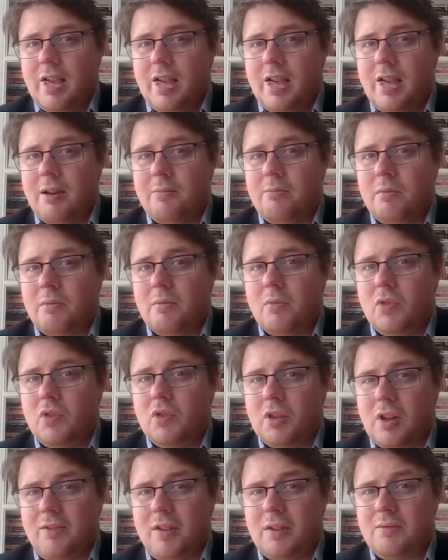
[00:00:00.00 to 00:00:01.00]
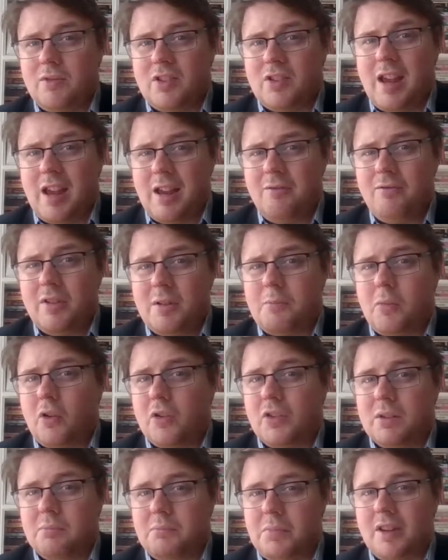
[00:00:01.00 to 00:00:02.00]
Um, so I think there's every
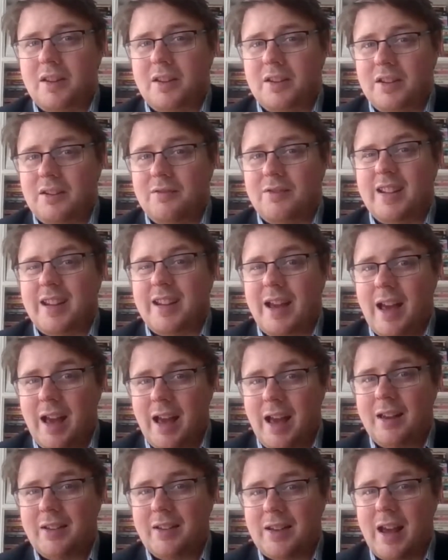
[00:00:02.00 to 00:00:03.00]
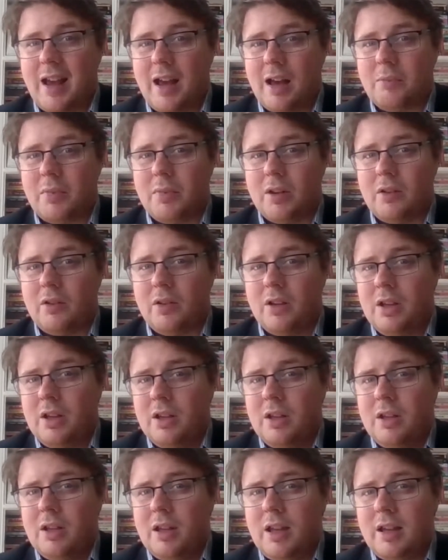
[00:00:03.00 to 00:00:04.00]
possibility that it has happened.
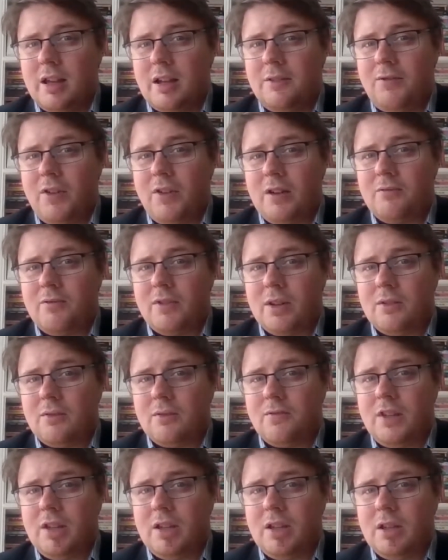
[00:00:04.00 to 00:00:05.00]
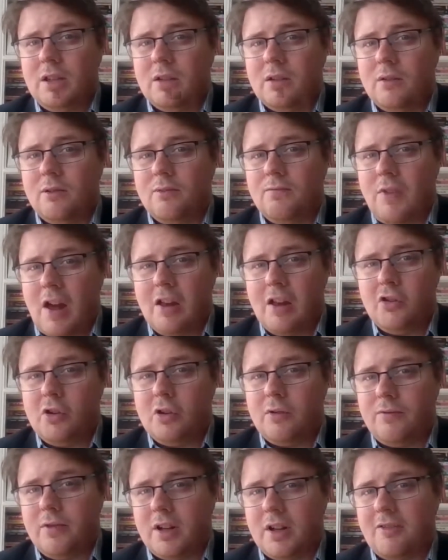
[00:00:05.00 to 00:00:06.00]
And I think that the value
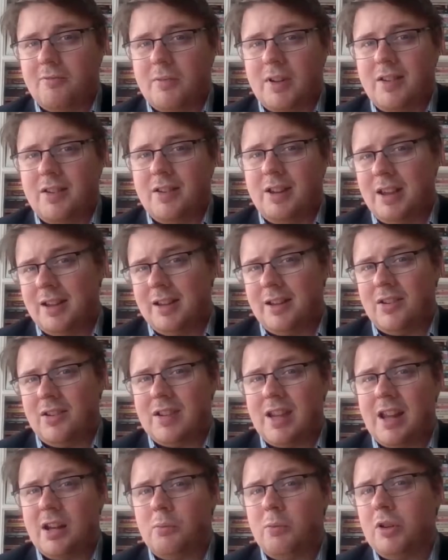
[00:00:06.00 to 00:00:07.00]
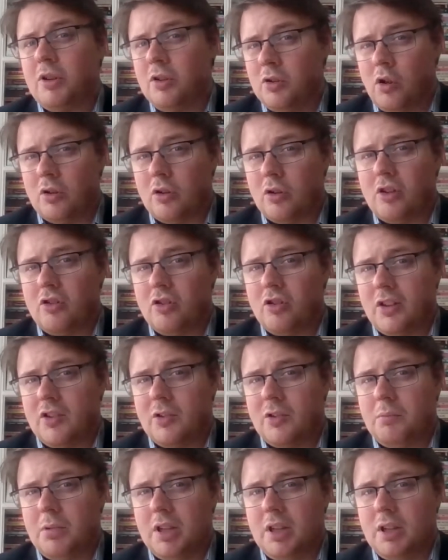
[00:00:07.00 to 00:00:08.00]
of the government taking a stand would not
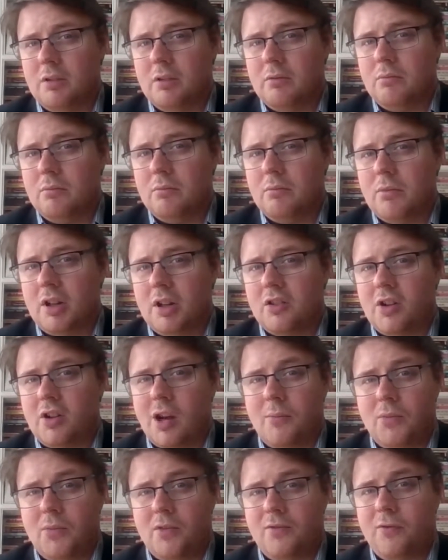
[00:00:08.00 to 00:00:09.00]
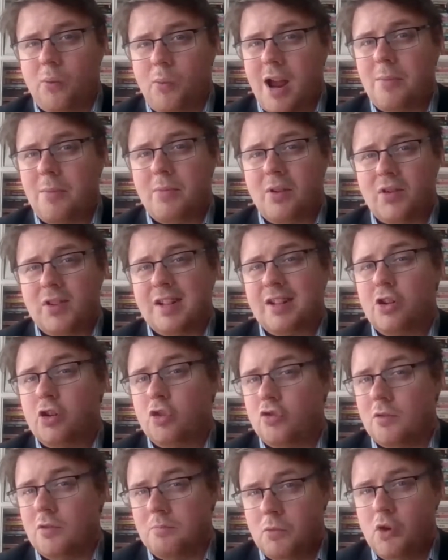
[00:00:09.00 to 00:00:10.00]
just be in terms of the weapons it
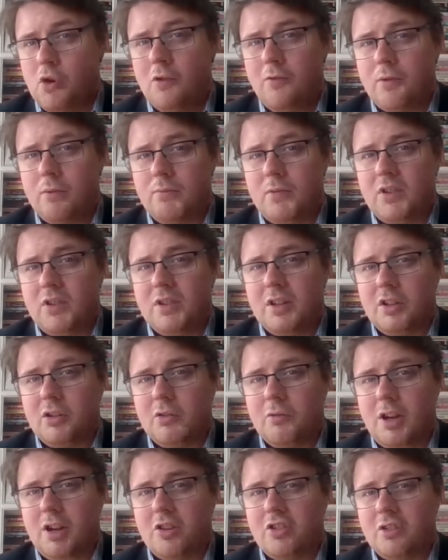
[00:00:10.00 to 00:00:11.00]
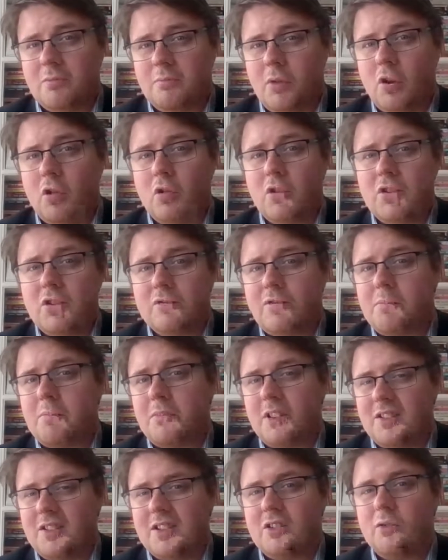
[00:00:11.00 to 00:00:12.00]
could remove from the situation, but also the
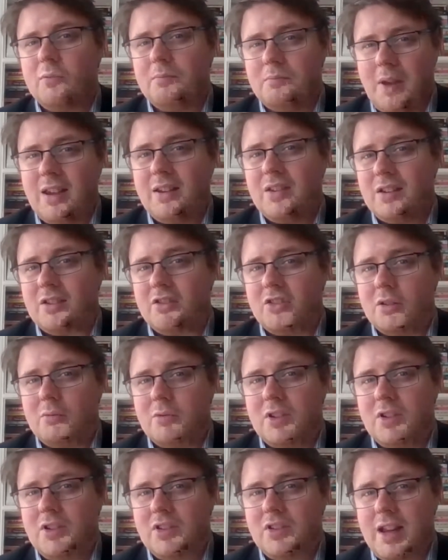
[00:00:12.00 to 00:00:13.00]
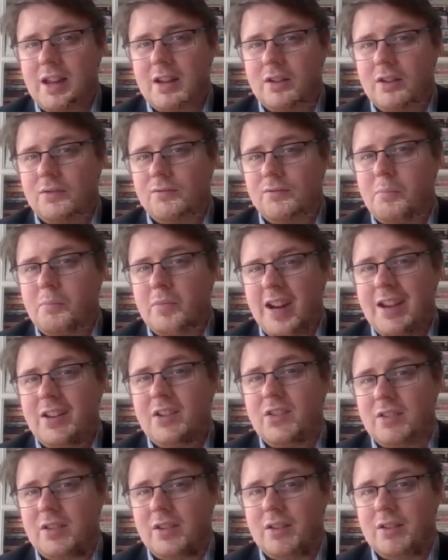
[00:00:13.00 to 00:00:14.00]
political message it would send and the
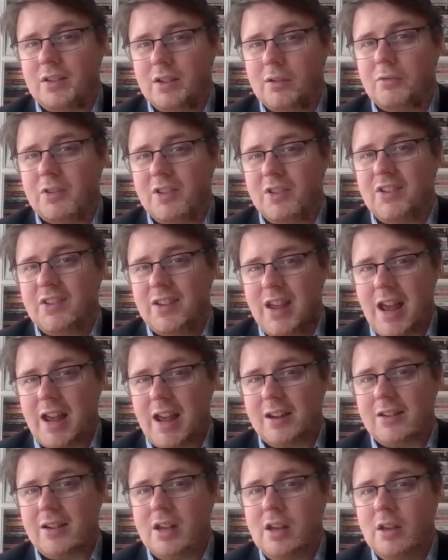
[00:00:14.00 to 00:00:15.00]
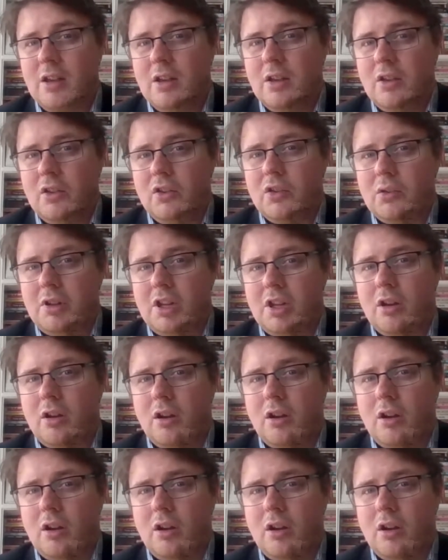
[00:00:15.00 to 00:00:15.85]
precedent it set. So we